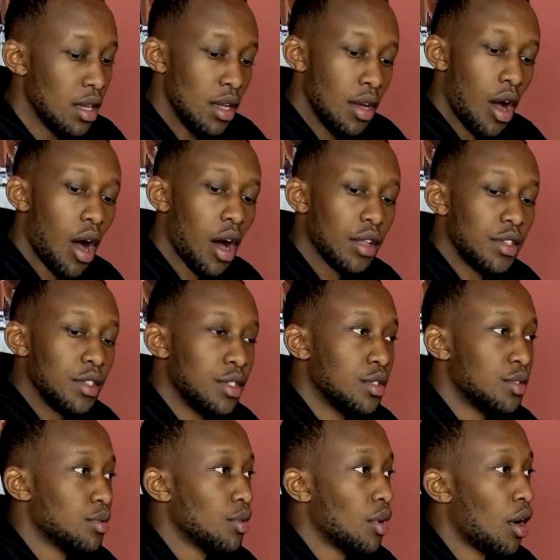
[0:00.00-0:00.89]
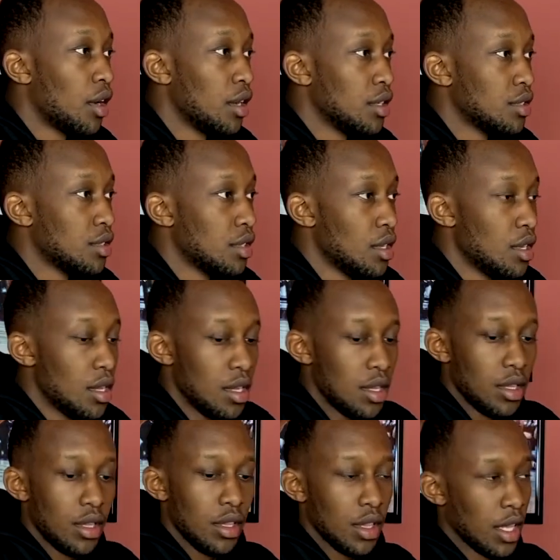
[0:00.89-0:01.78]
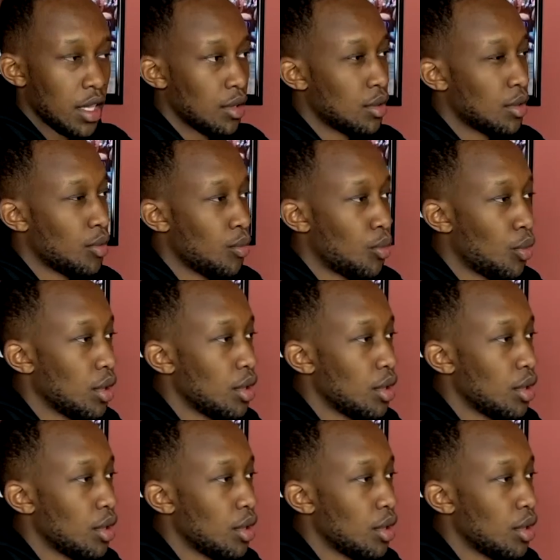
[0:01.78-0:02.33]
Like all of these artists, like